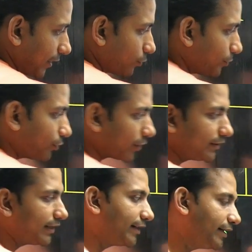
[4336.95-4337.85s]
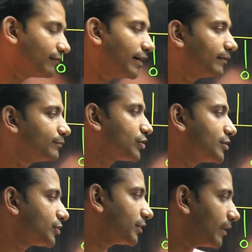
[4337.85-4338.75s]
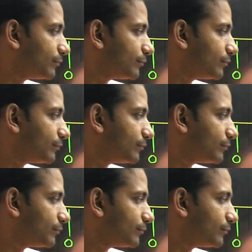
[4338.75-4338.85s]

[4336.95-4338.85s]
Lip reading: I hope you got the idea why I am changing.